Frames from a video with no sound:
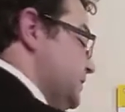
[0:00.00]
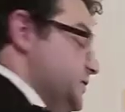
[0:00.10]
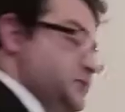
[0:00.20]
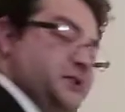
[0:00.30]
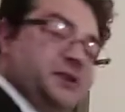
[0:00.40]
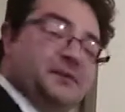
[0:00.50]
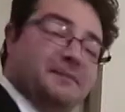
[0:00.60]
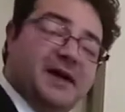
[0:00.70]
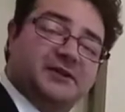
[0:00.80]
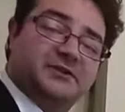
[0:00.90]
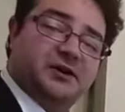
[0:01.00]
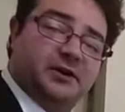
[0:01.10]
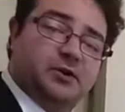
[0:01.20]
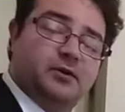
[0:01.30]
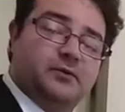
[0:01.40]
is a command
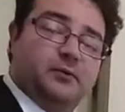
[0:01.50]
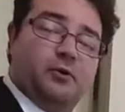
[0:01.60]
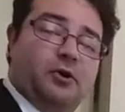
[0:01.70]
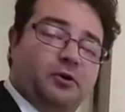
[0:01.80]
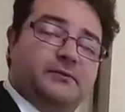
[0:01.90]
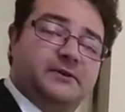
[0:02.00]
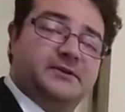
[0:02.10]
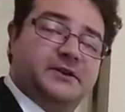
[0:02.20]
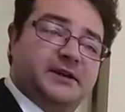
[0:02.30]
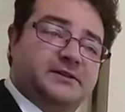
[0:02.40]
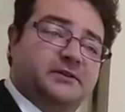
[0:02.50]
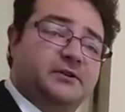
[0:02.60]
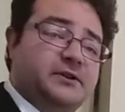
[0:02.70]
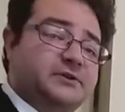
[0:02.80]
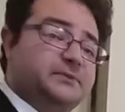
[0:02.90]
center for all of these
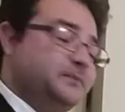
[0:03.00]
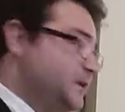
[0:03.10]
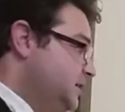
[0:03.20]
activities.